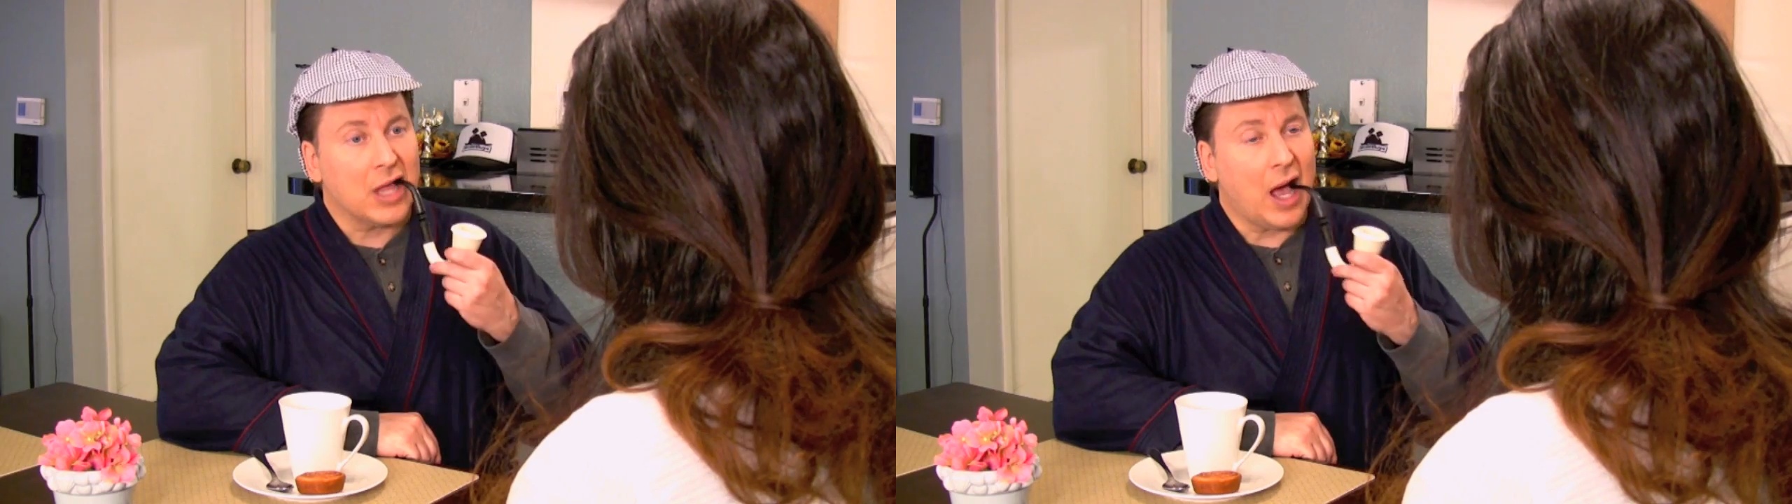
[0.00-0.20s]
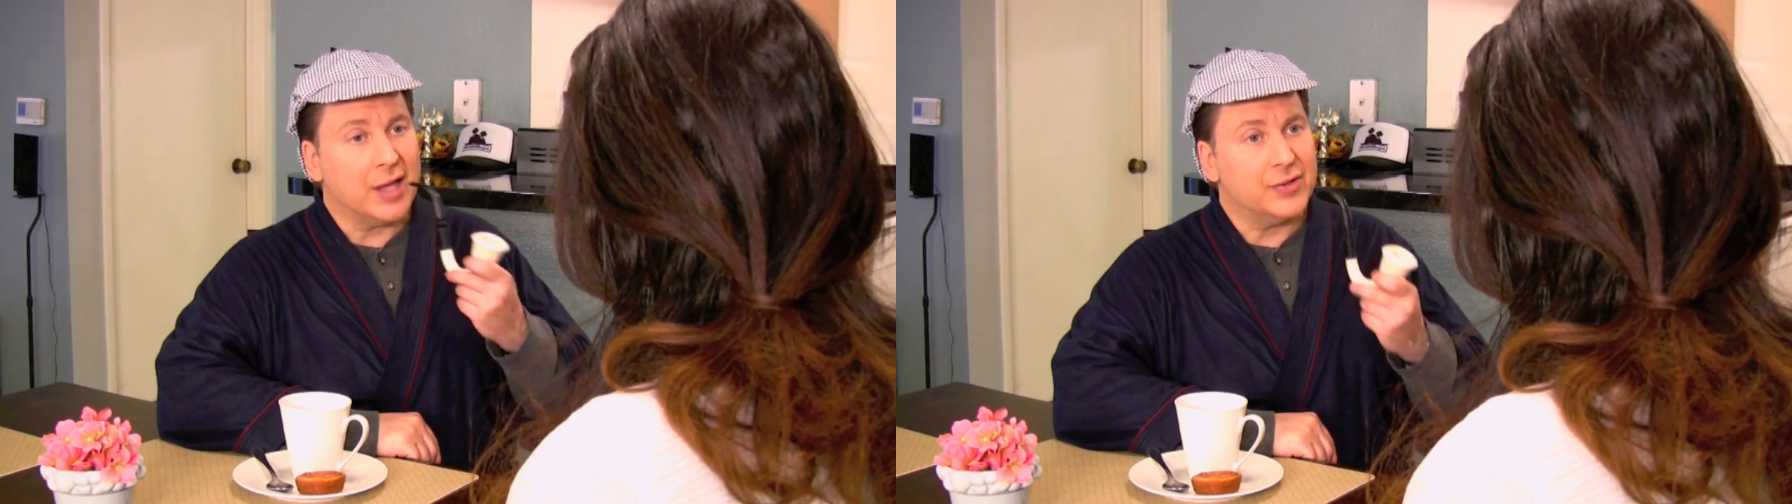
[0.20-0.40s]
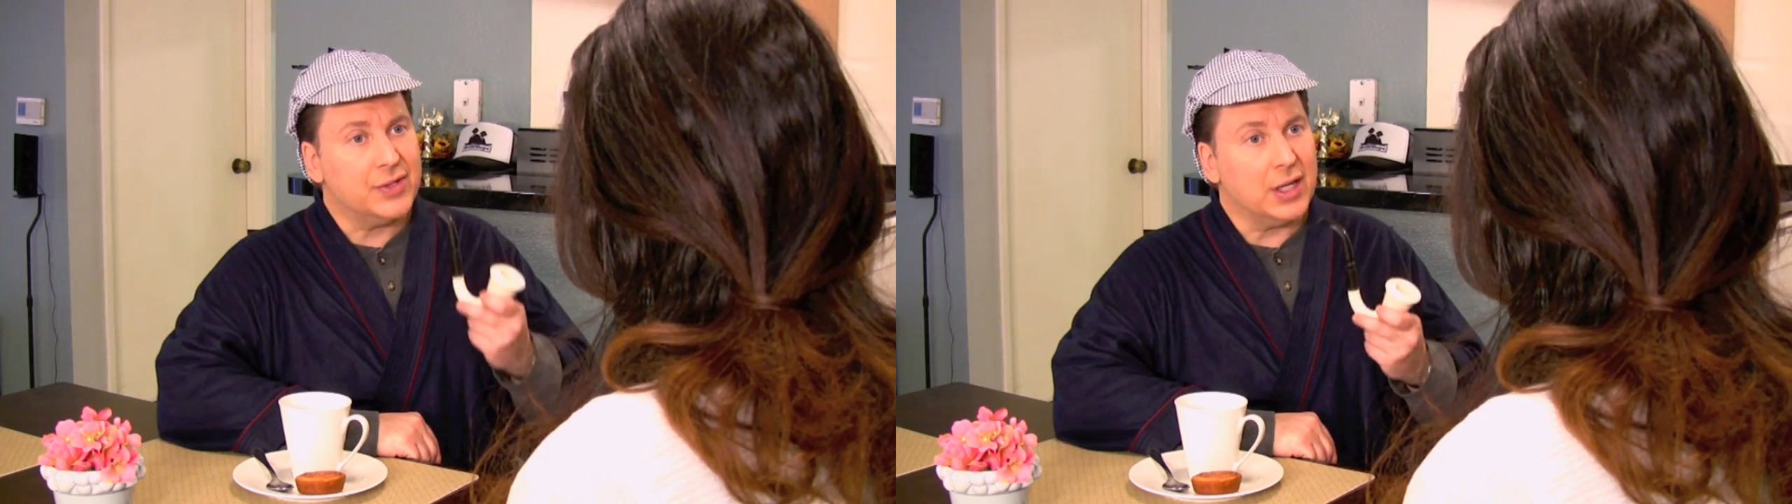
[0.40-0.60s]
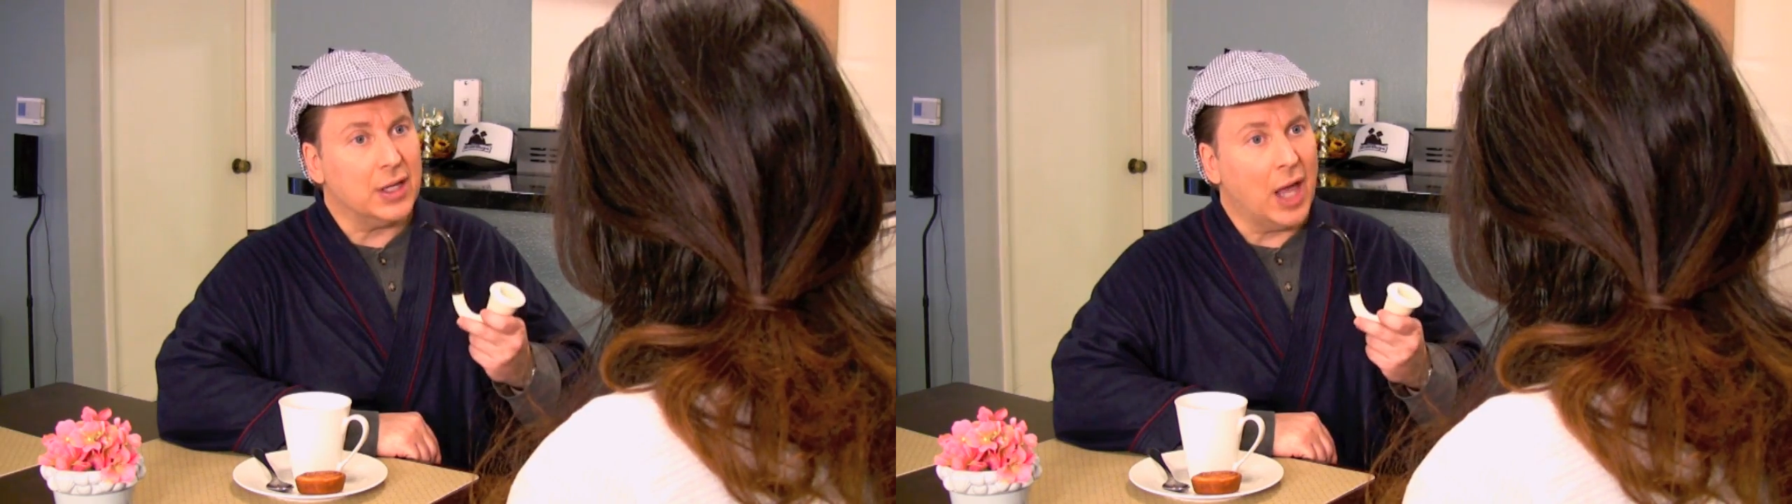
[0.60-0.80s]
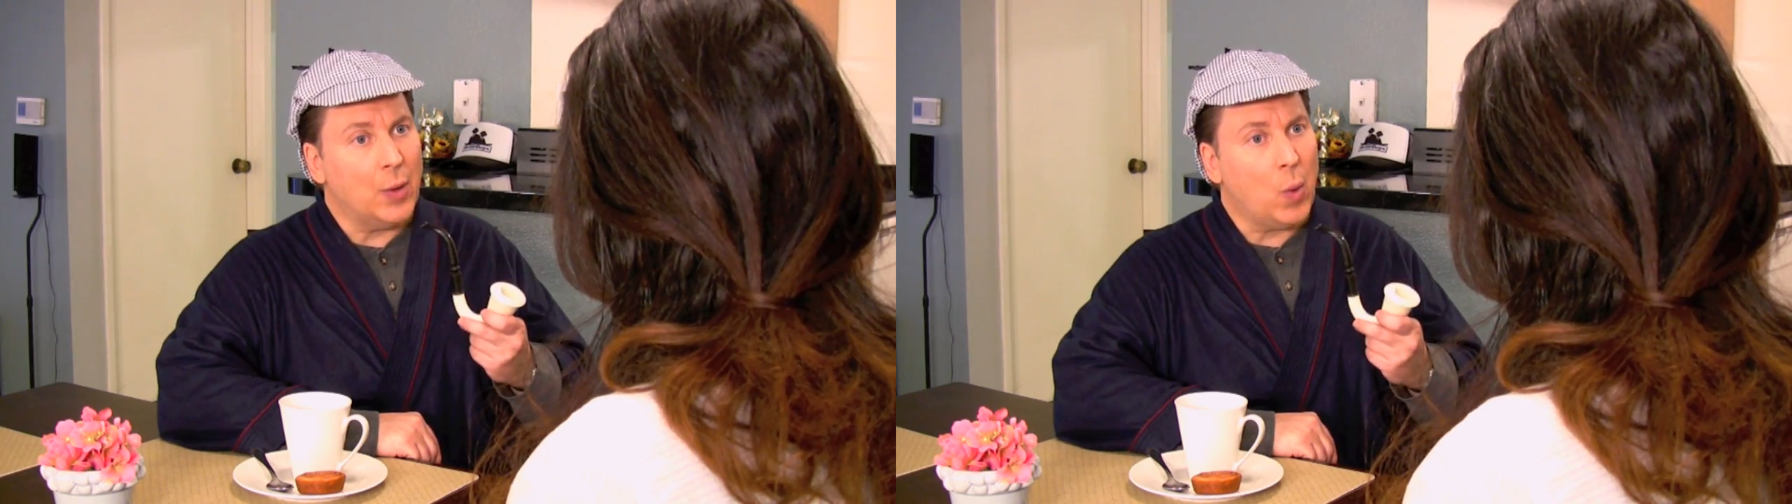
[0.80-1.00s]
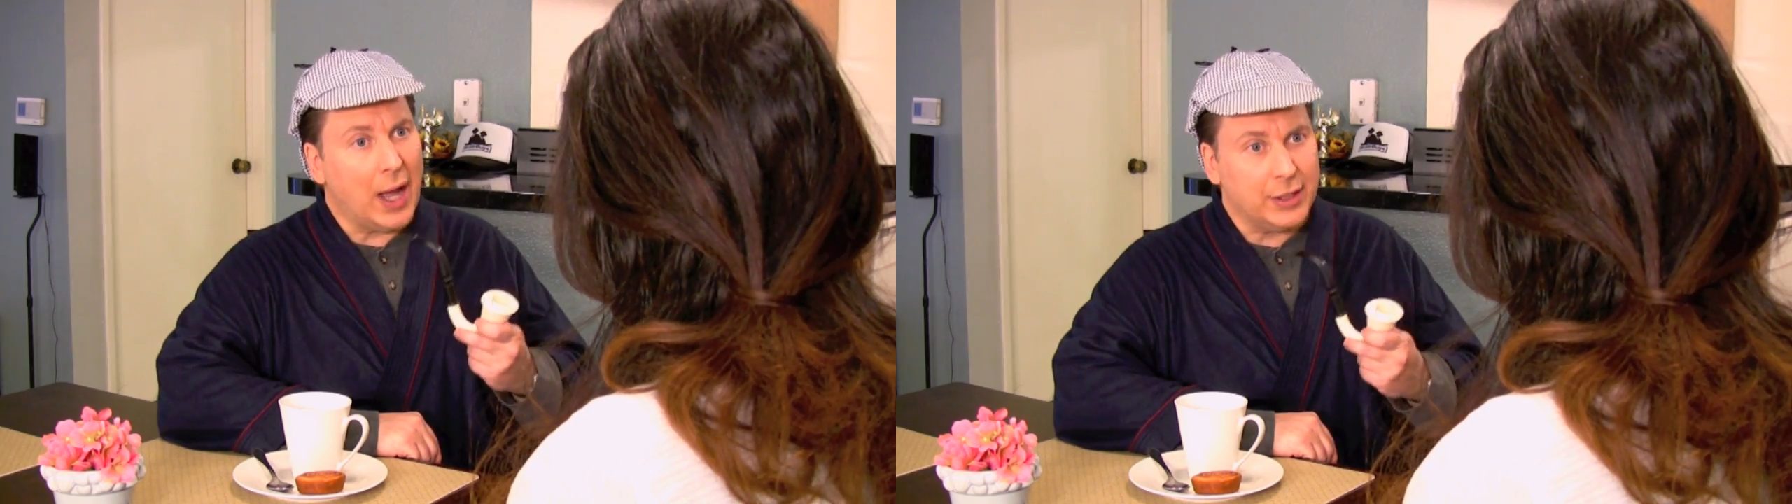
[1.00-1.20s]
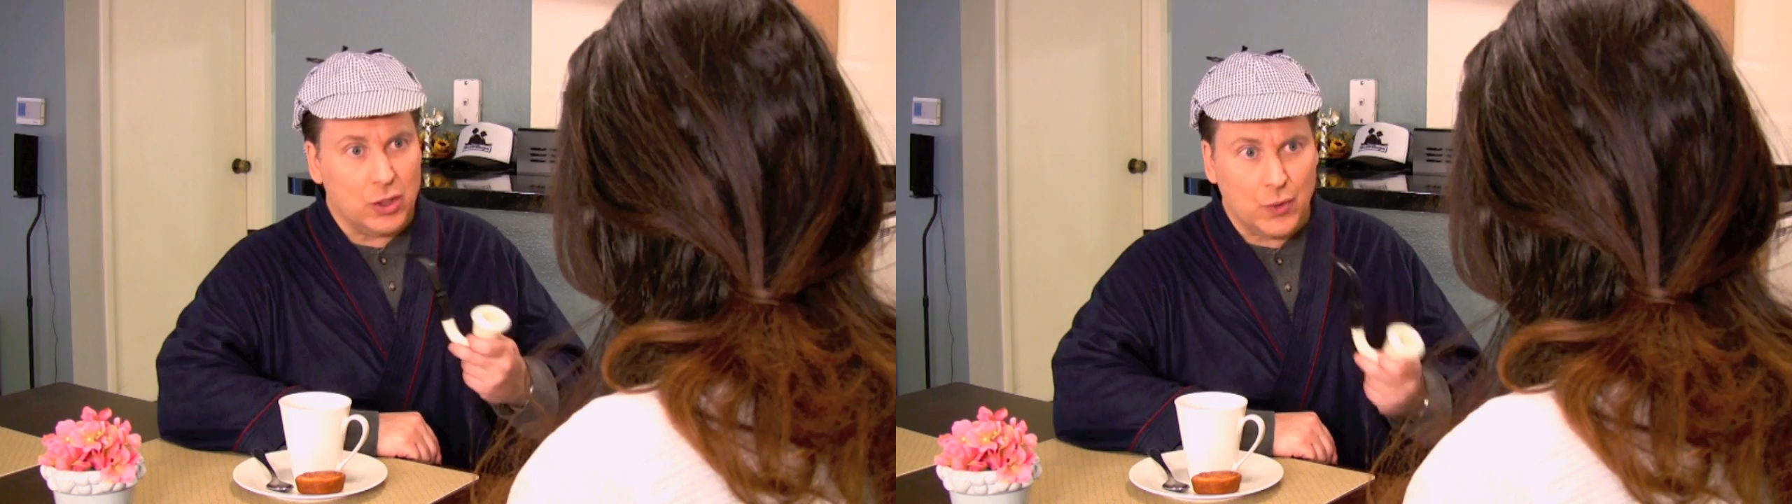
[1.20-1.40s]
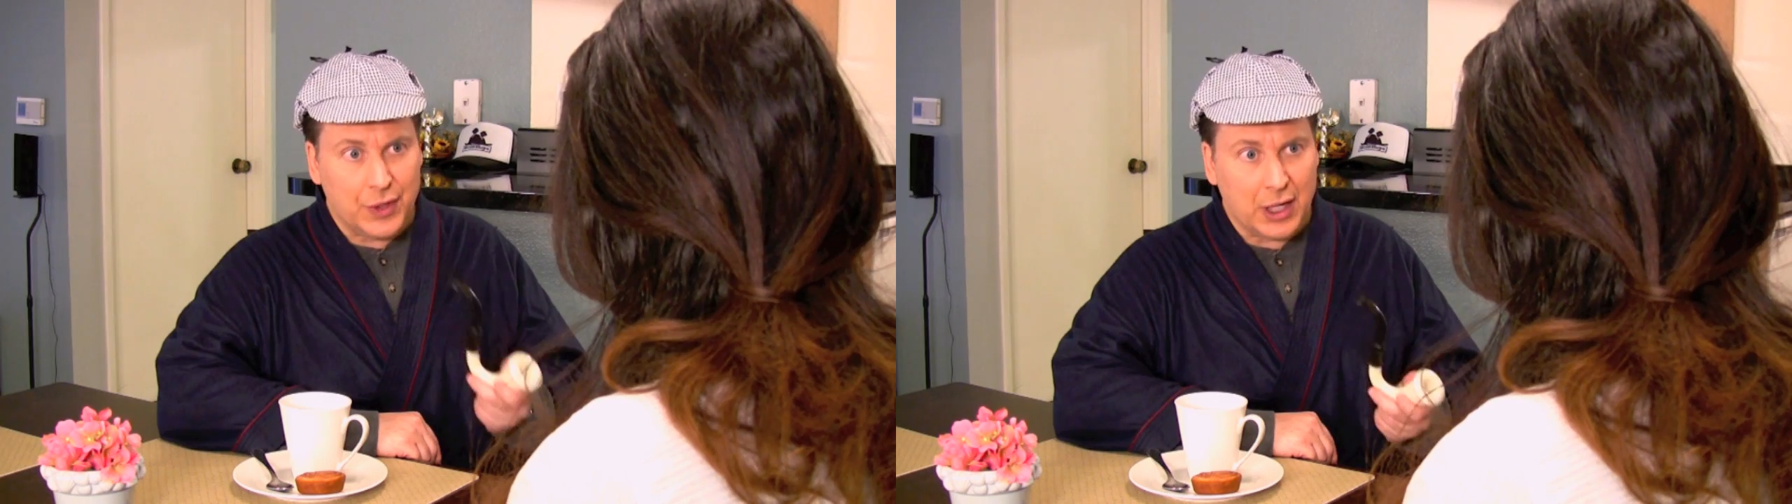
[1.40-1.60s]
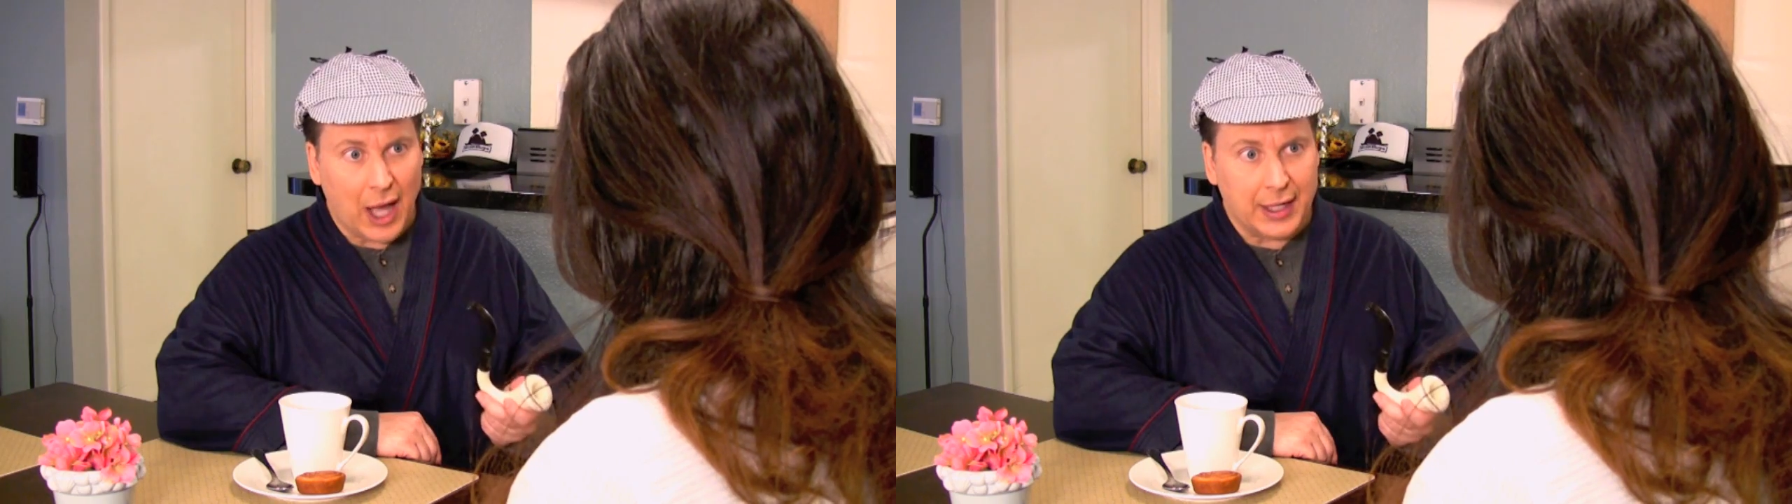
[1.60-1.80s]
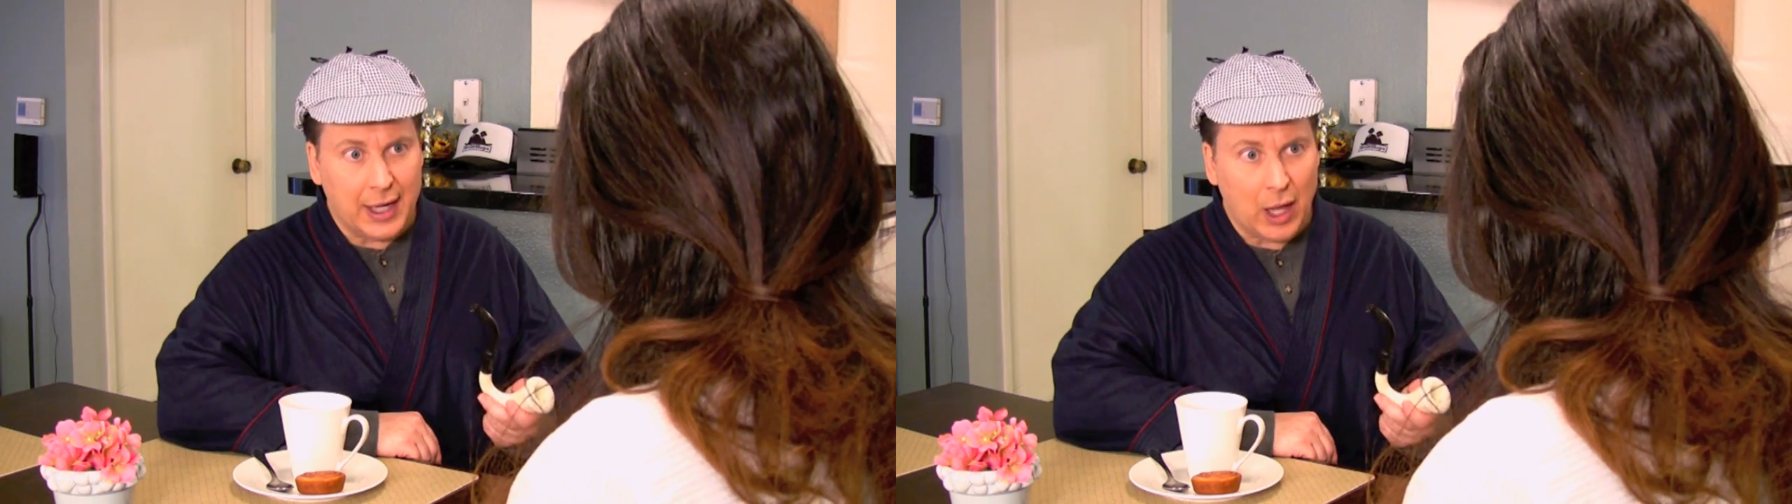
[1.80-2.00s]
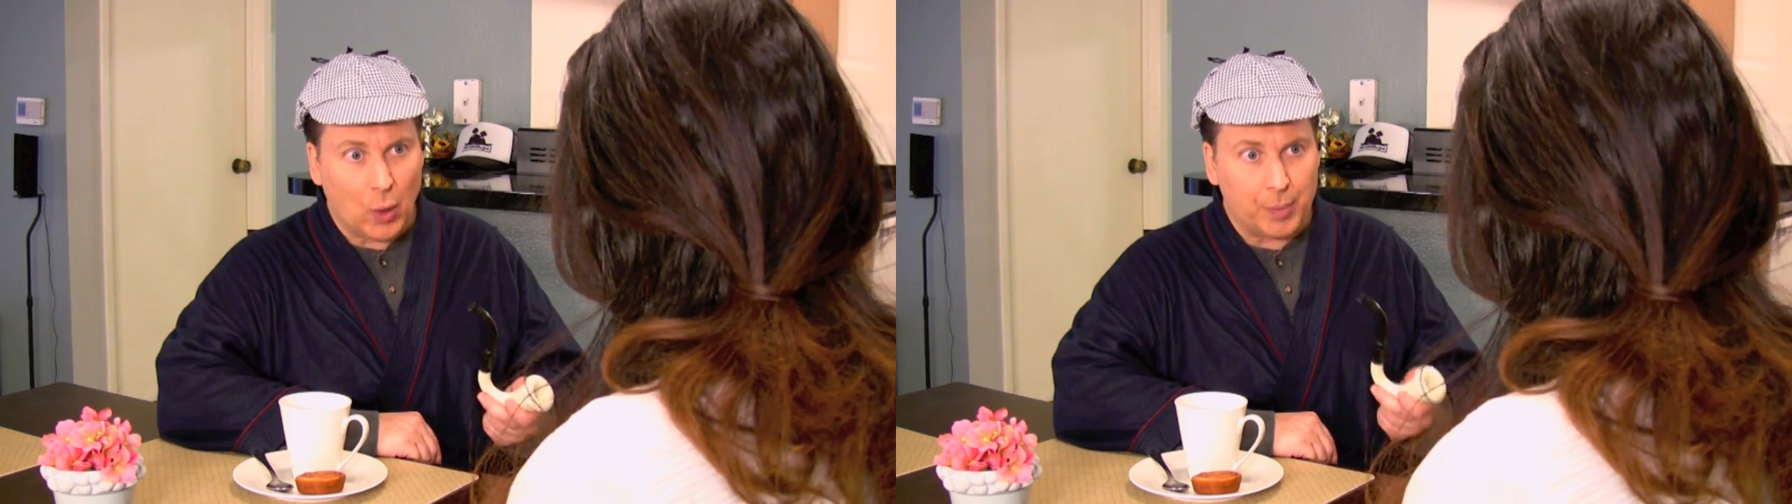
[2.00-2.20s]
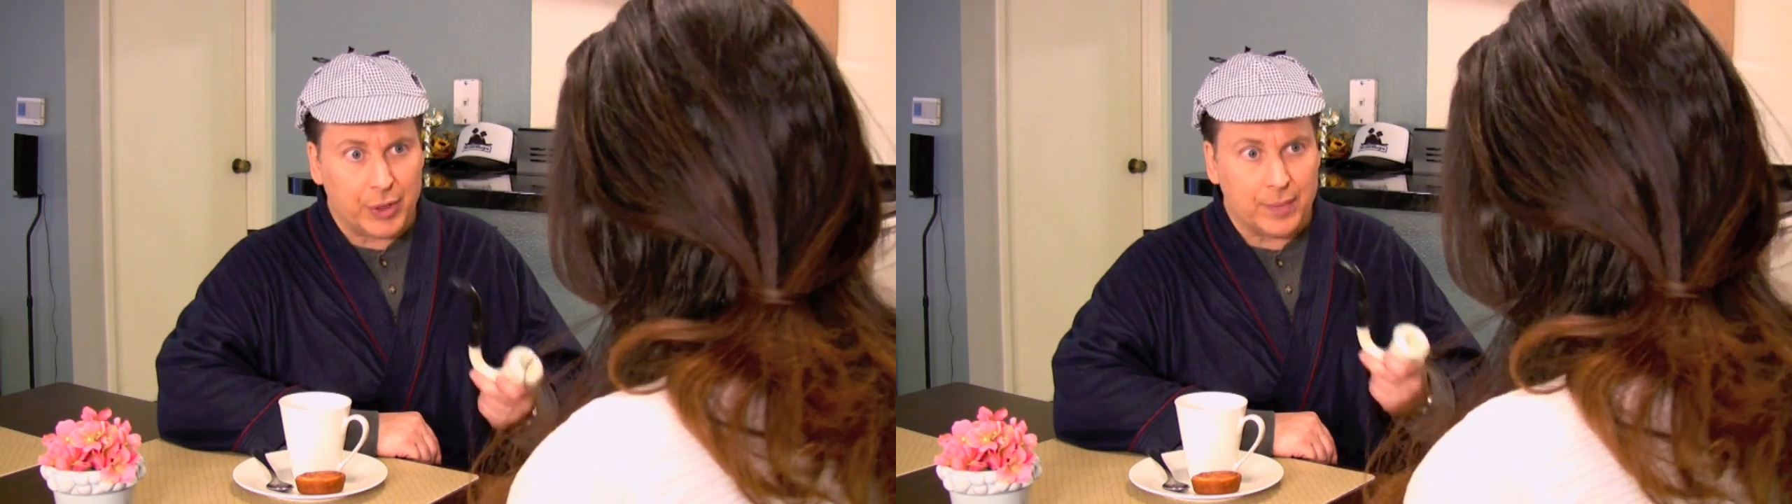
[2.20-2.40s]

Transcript: I see. And why do you think I can help?